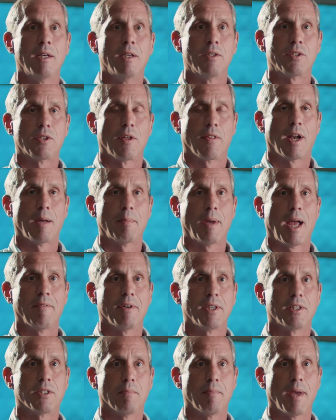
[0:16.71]
so that I'm
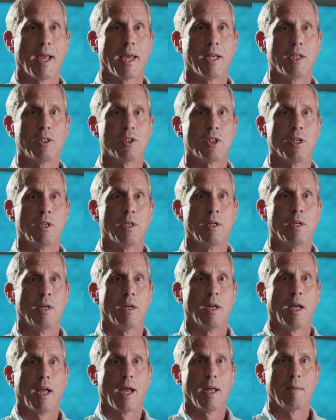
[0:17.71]
having to manage
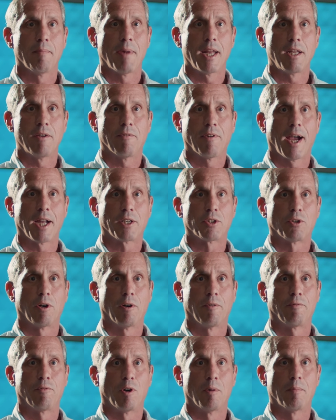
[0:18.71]
a manufacturer
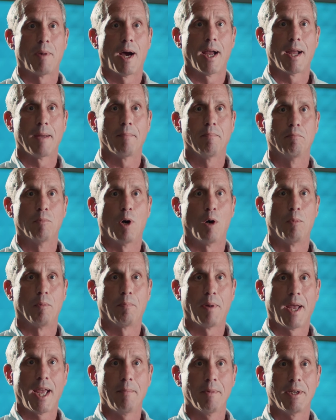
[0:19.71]
for my mobile
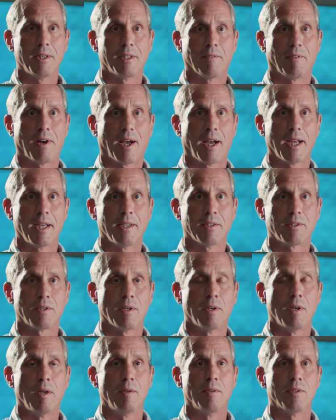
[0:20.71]
payment device
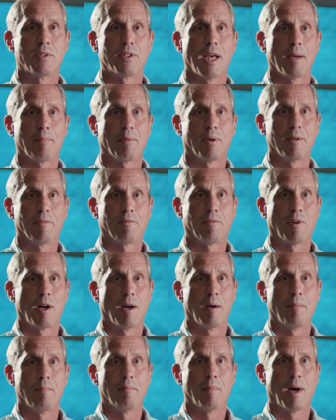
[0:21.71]
separate
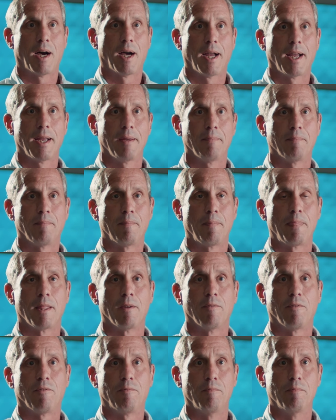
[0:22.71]
from my
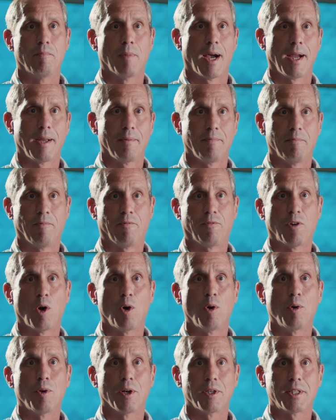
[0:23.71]

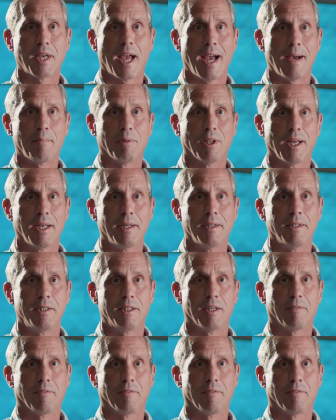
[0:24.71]
phone or tablet